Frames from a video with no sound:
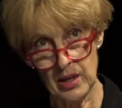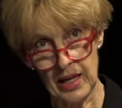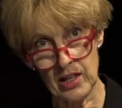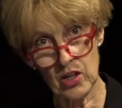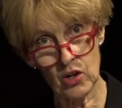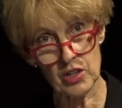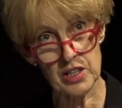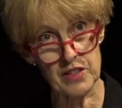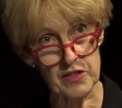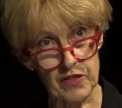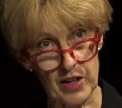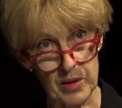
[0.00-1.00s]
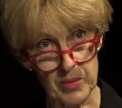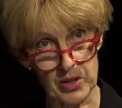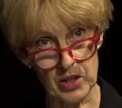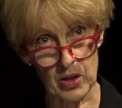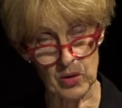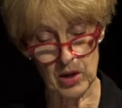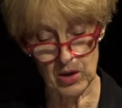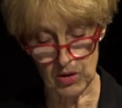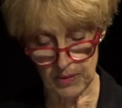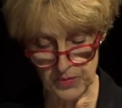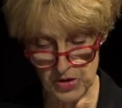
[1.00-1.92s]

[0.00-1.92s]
and cognitive development go along.